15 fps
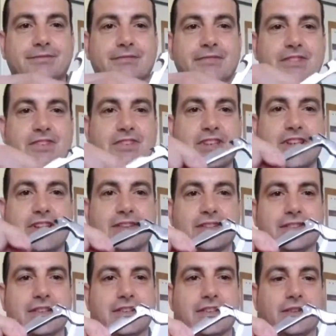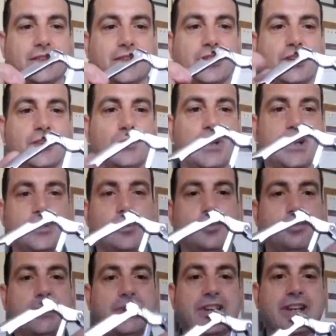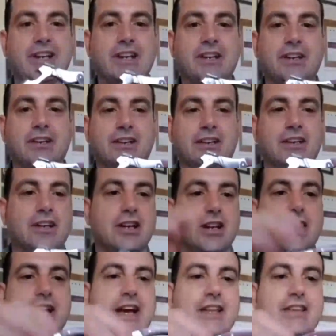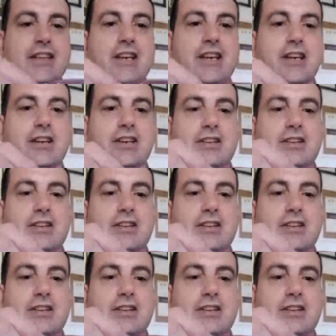See, wine opener, and the